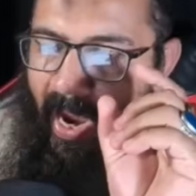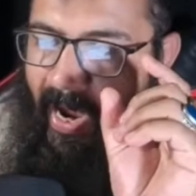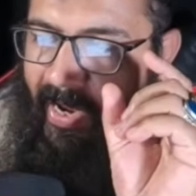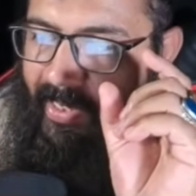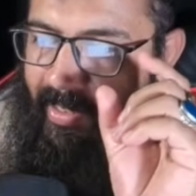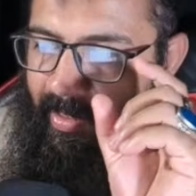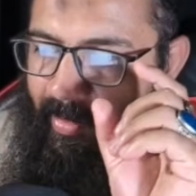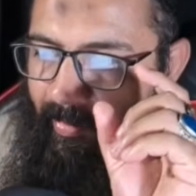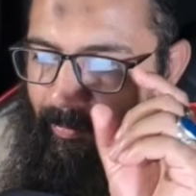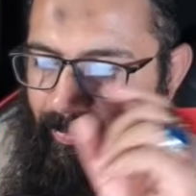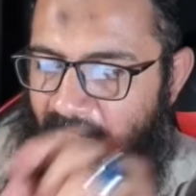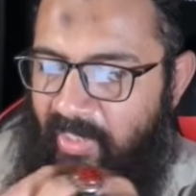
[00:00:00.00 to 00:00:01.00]
I
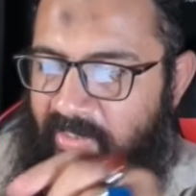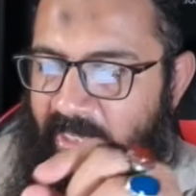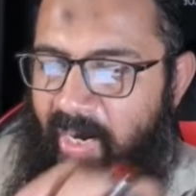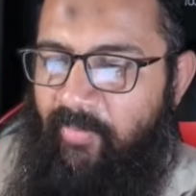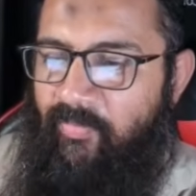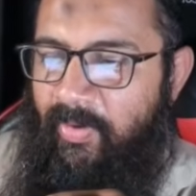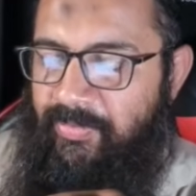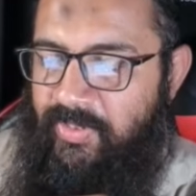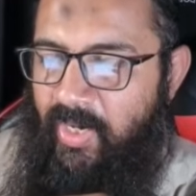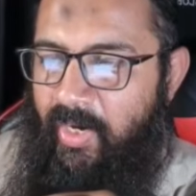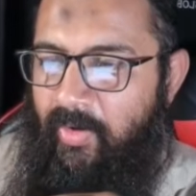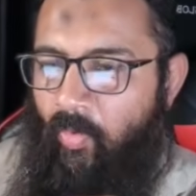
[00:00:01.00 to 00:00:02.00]
built that
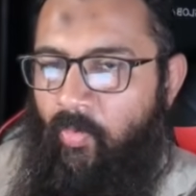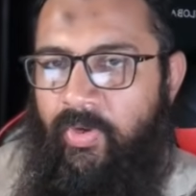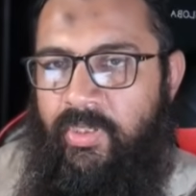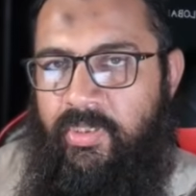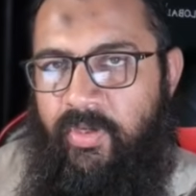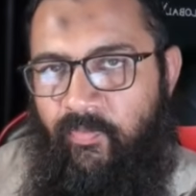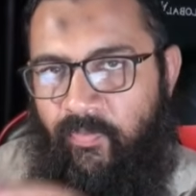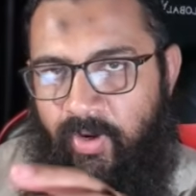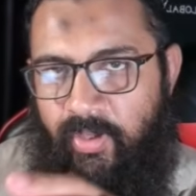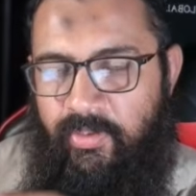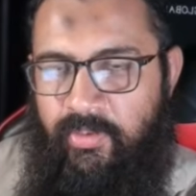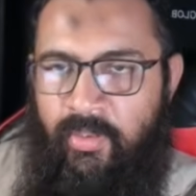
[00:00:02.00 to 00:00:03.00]
website with
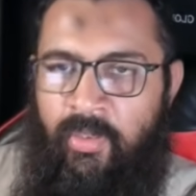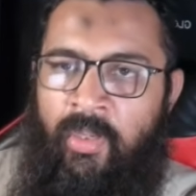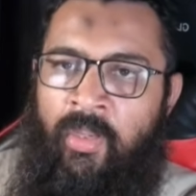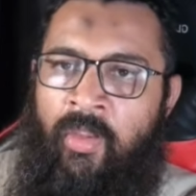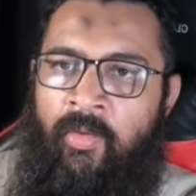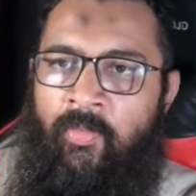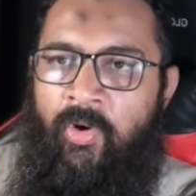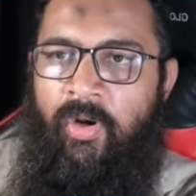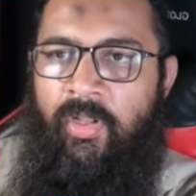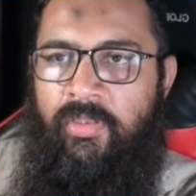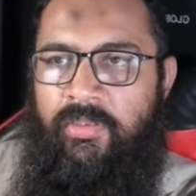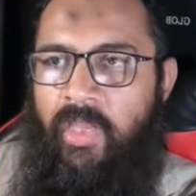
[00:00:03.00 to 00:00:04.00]
different
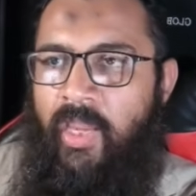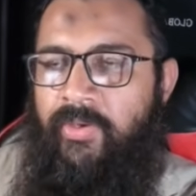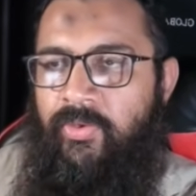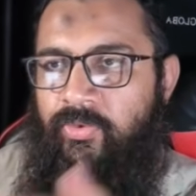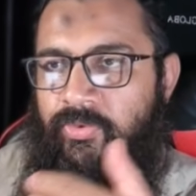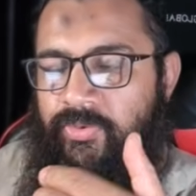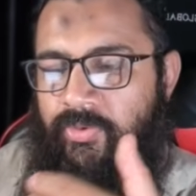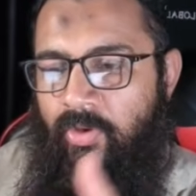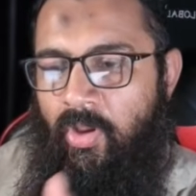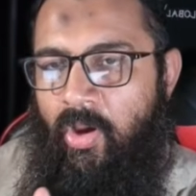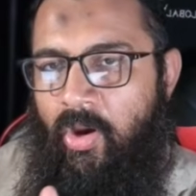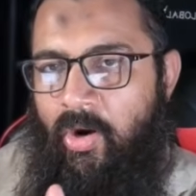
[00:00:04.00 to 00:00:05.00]
models. I use
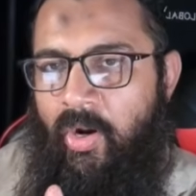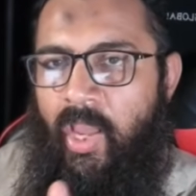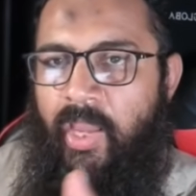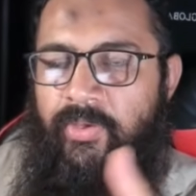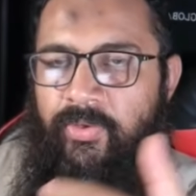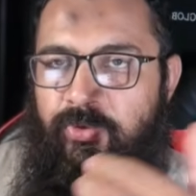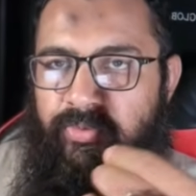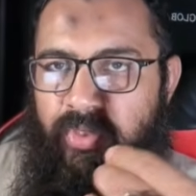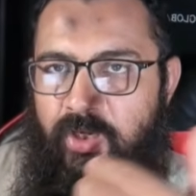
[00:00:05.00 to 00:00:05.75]
Claude, I use the